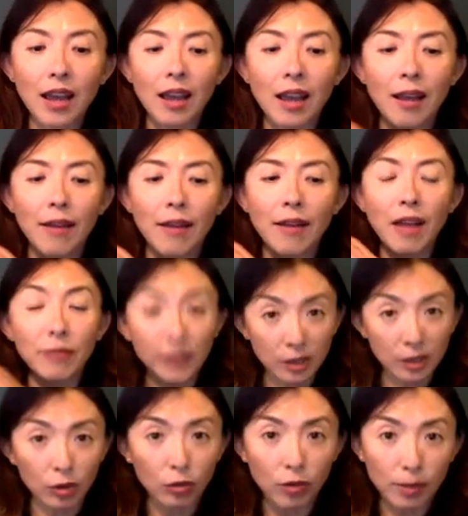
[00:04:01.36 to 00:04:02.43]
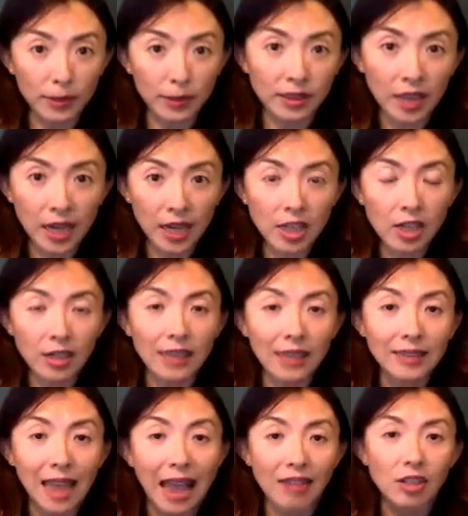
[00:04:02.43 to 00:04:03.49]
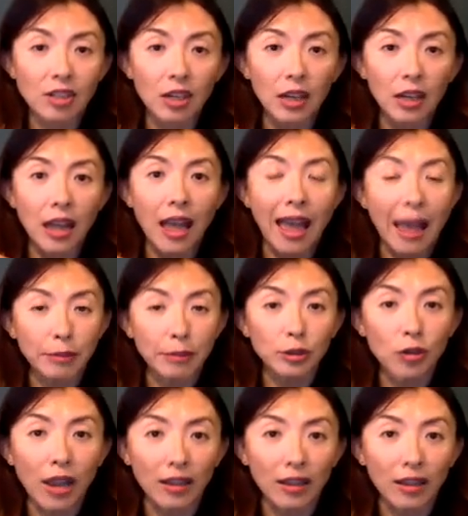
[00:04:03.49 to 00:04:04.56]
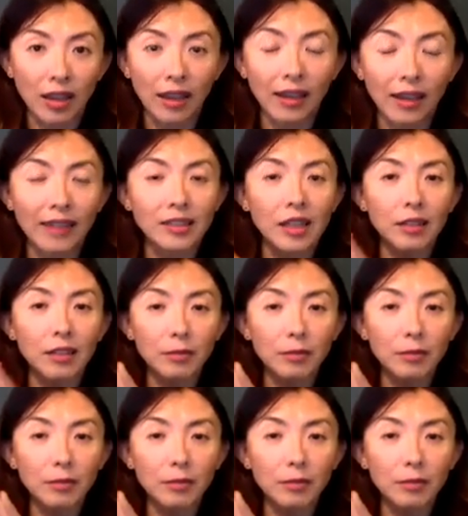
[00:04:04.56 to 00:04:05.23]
a physical representation. It's actually an abstract thing. It's